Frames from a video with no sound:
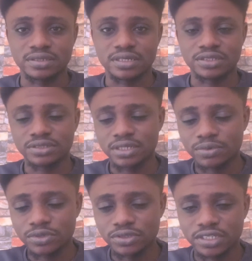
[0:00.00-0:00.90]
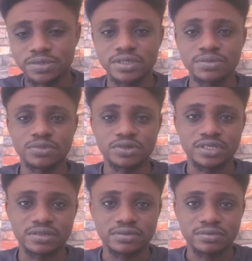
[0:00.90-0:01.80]
Actually, I'm going to explain more
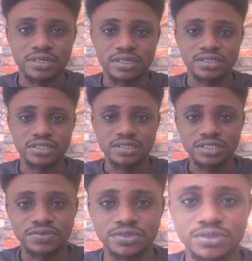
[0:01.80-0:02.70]
than marketing in this video.